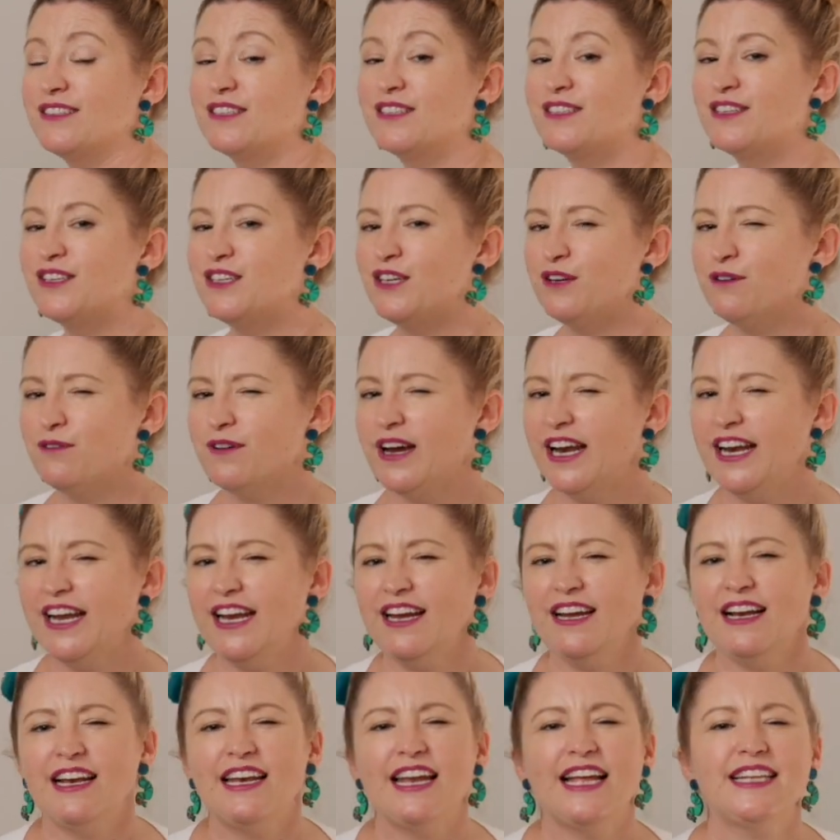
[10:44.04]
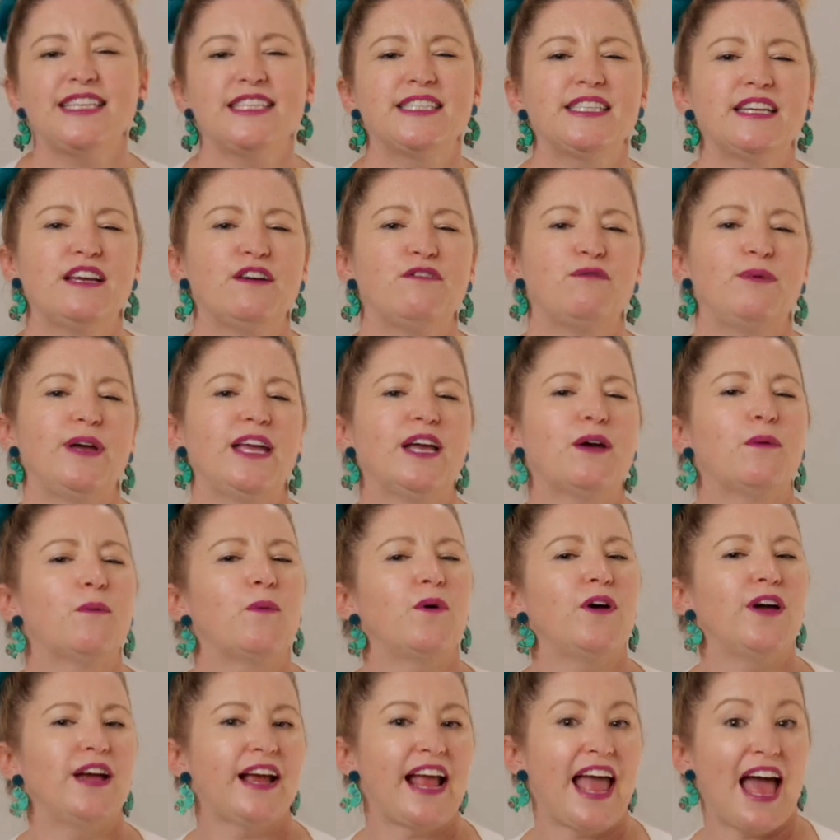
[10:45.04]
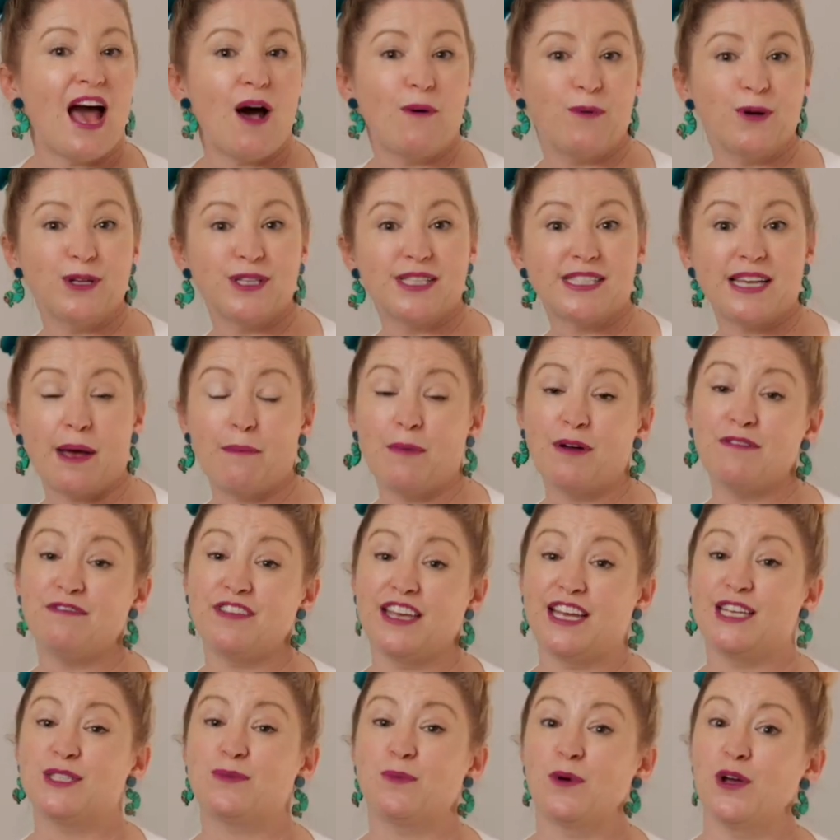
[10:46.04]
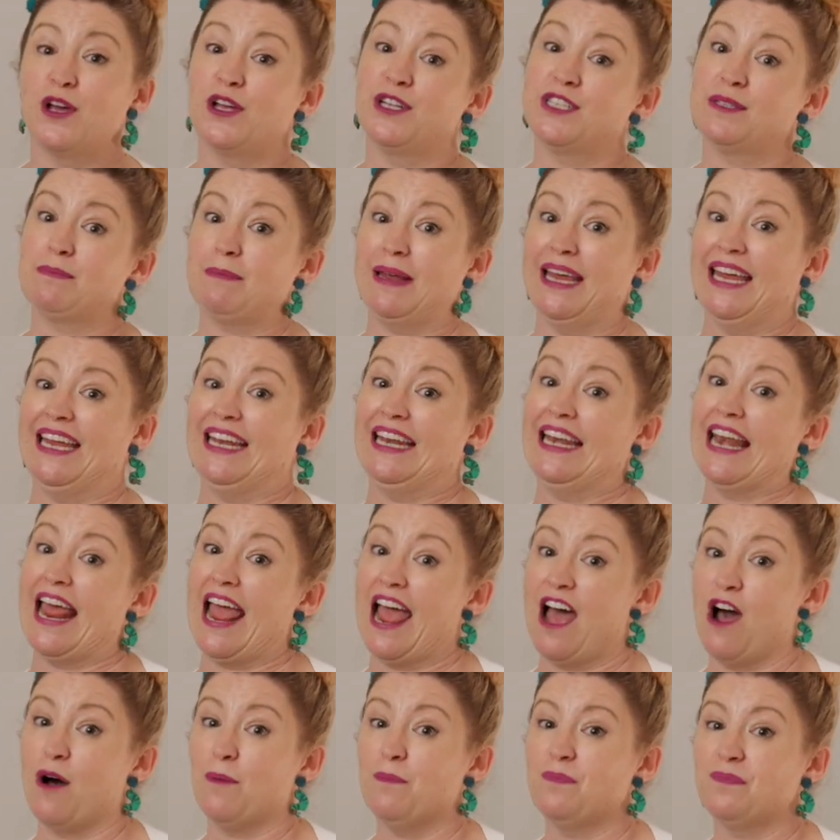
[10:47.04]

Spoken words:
You ready? Let's see if we can work out what some of these words mean now.